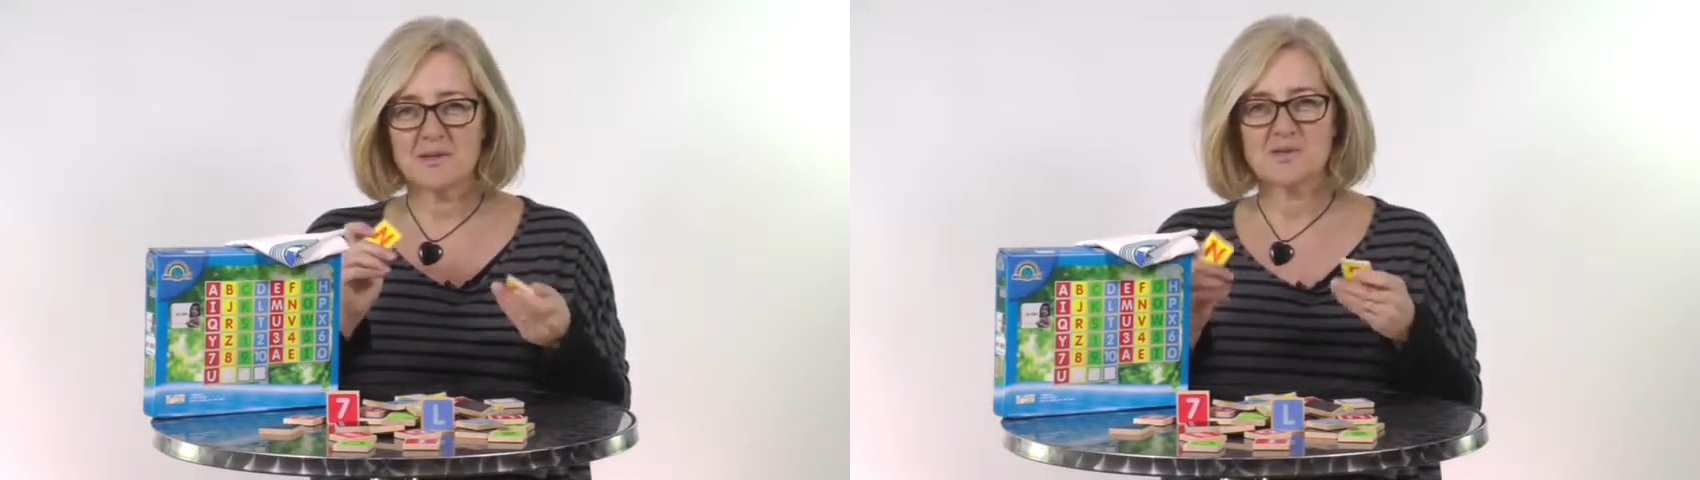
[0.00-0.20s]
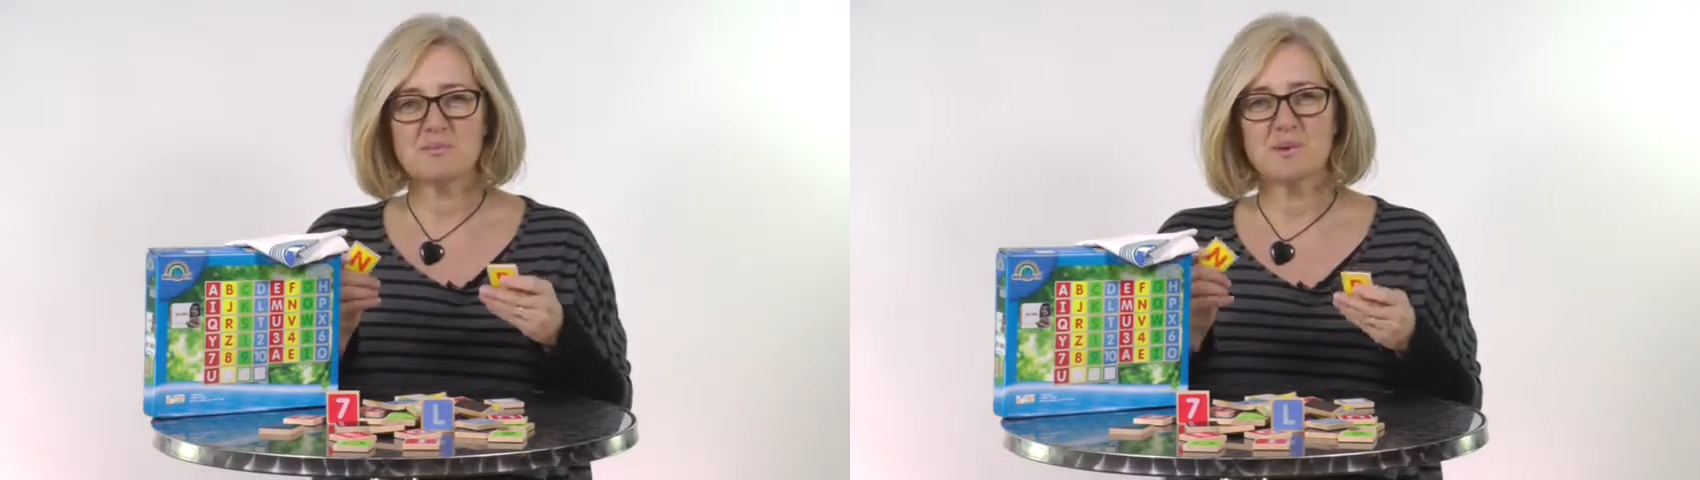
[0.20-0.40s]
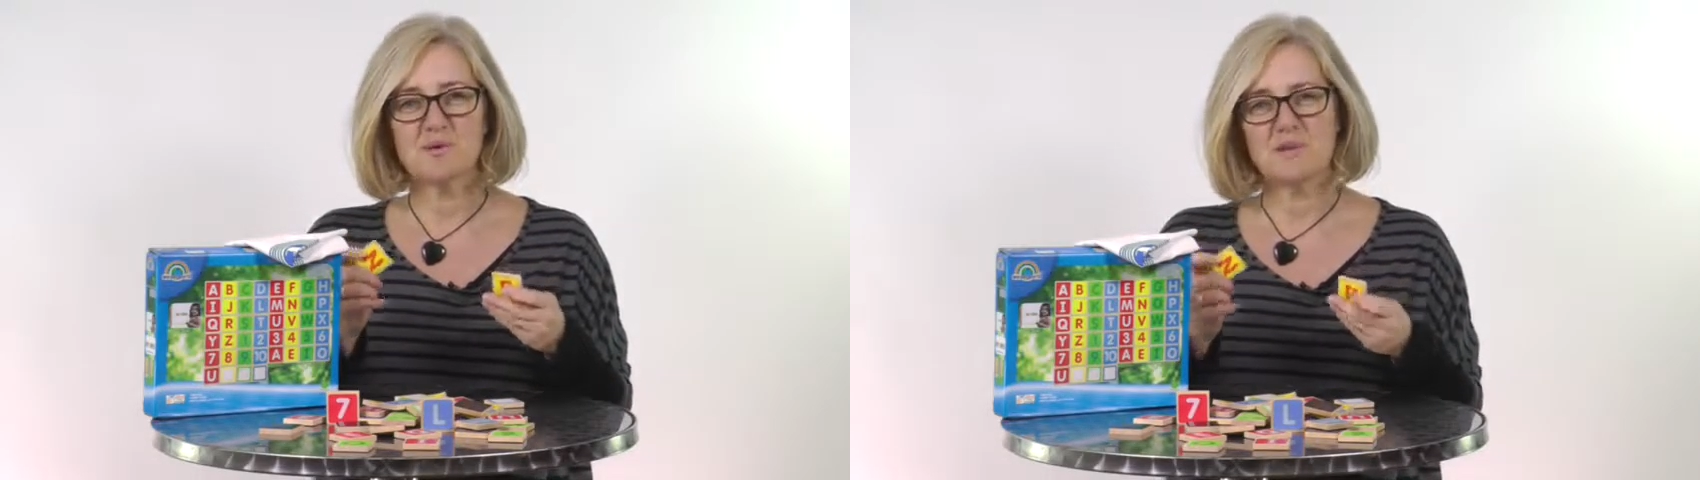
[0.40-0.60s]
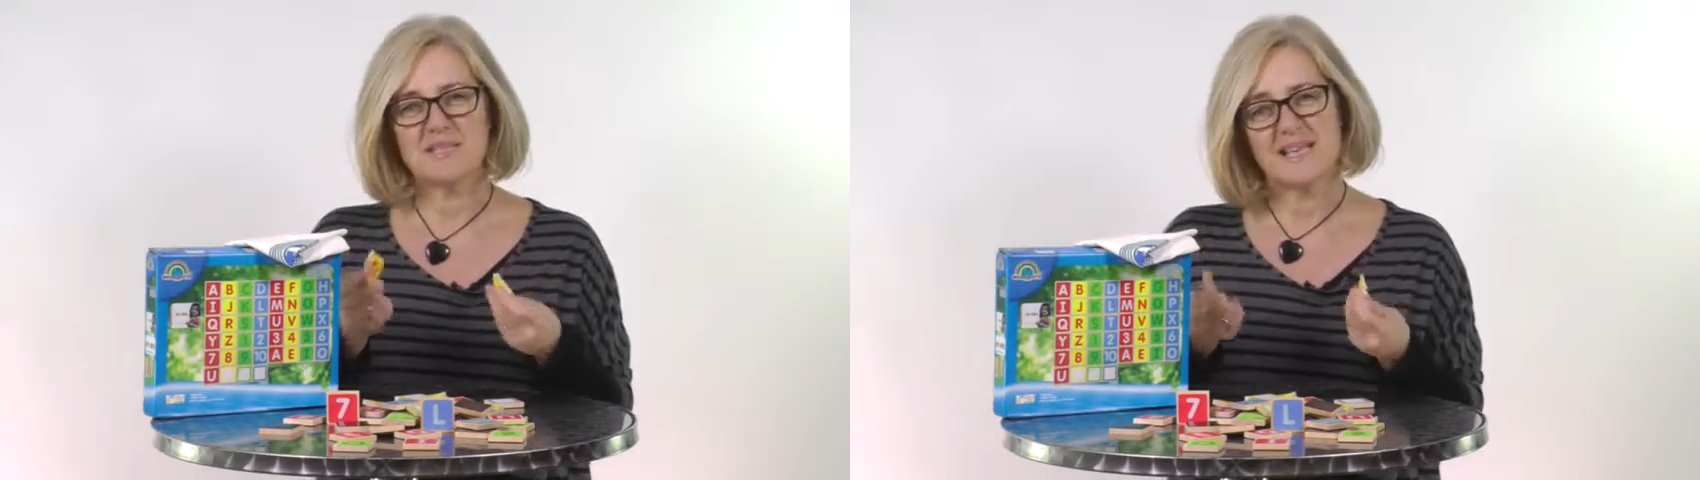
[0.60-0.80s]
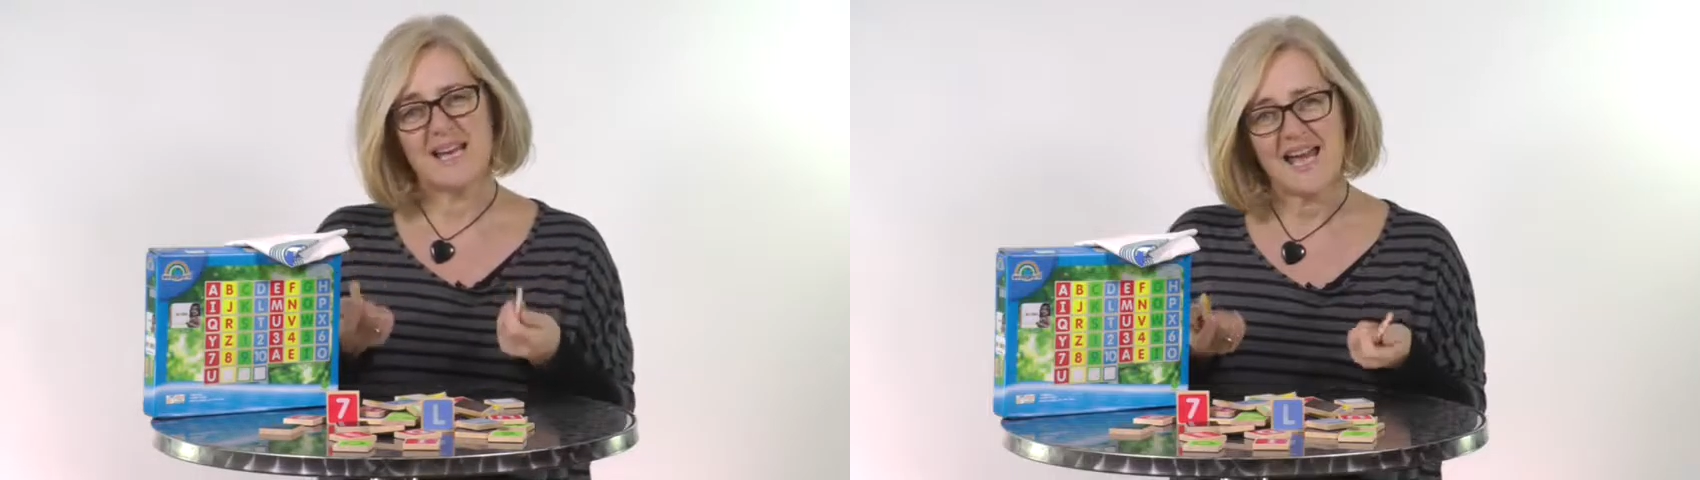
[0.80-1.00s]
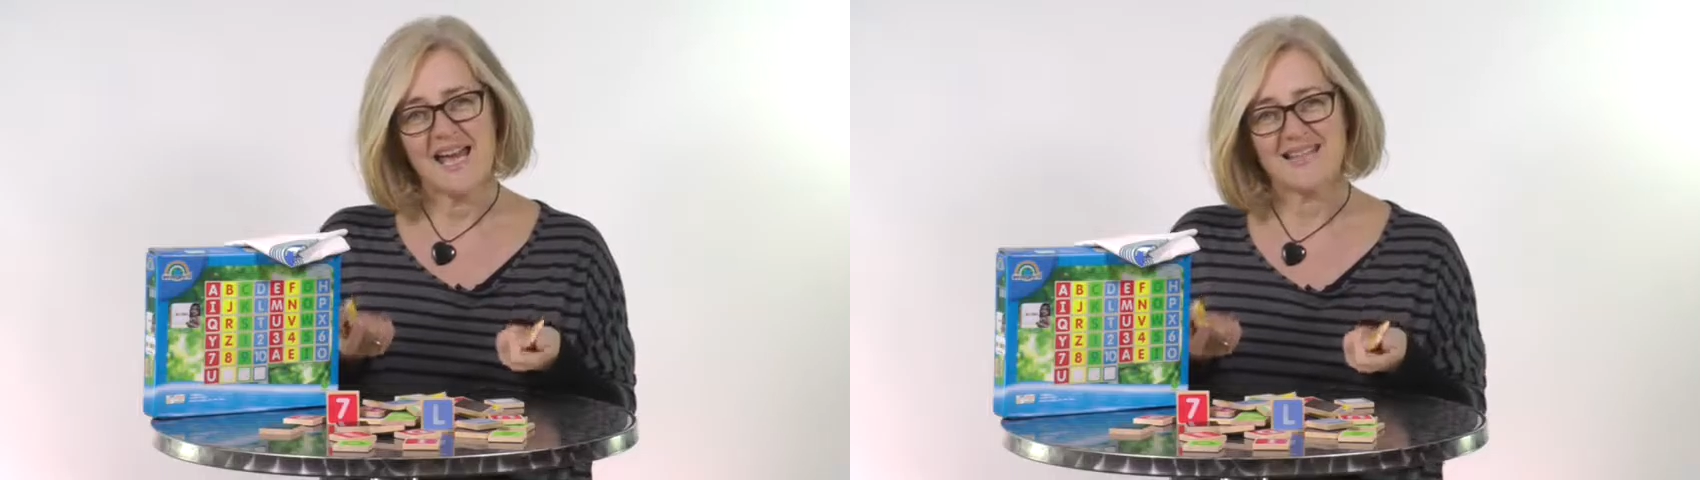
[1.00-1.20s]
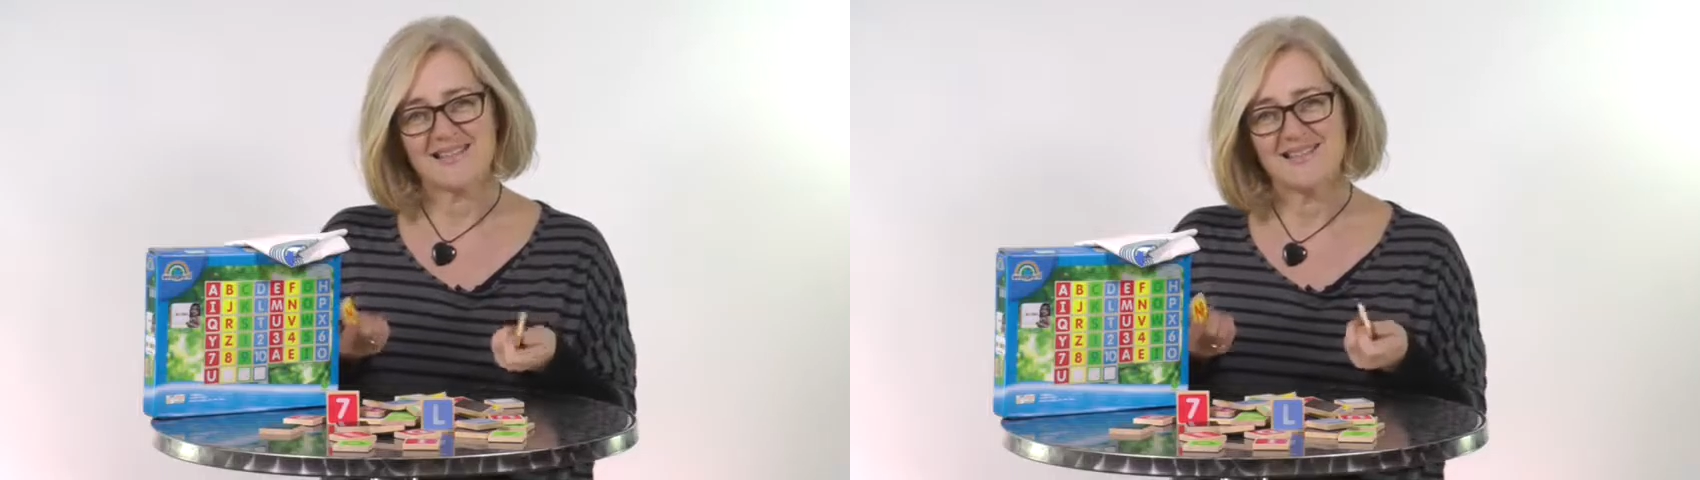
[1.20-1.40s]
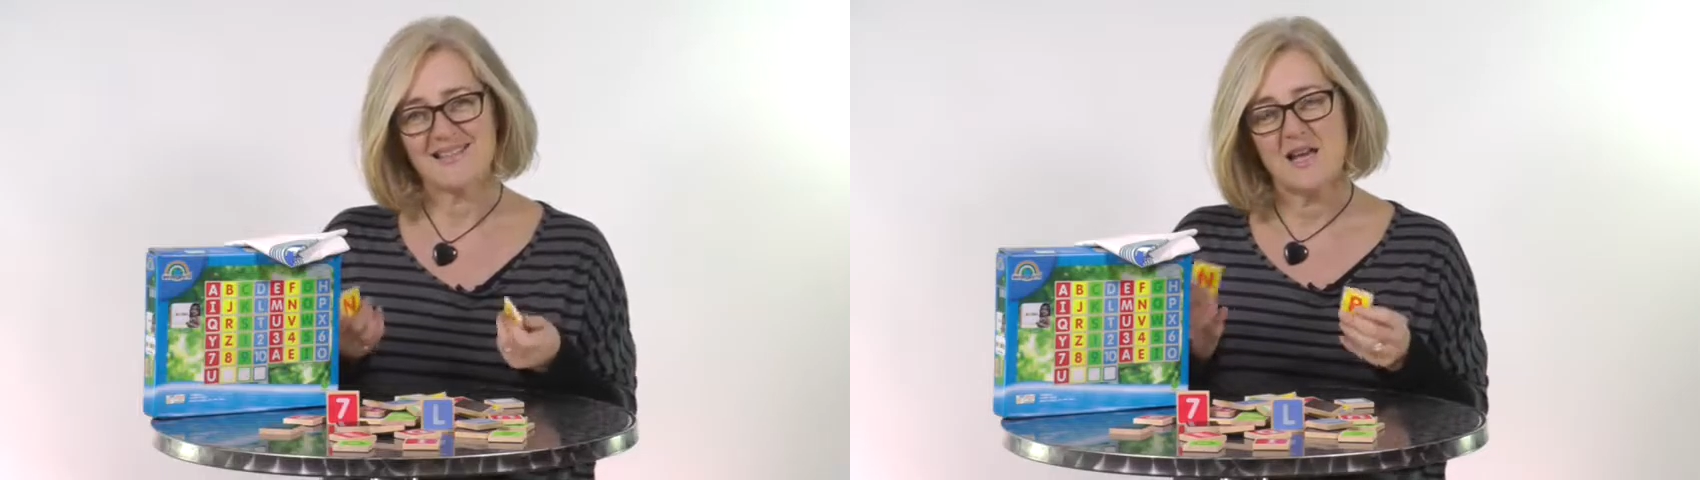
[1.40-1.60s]
muscle movement in her
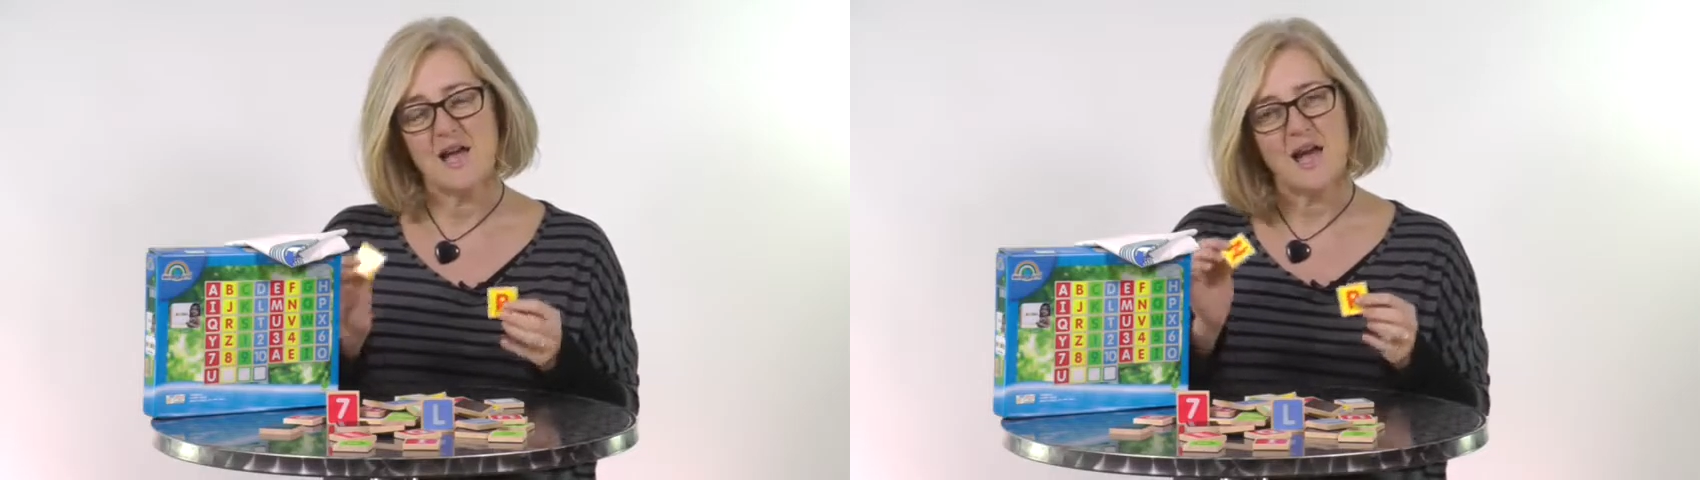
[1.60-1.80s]
hands,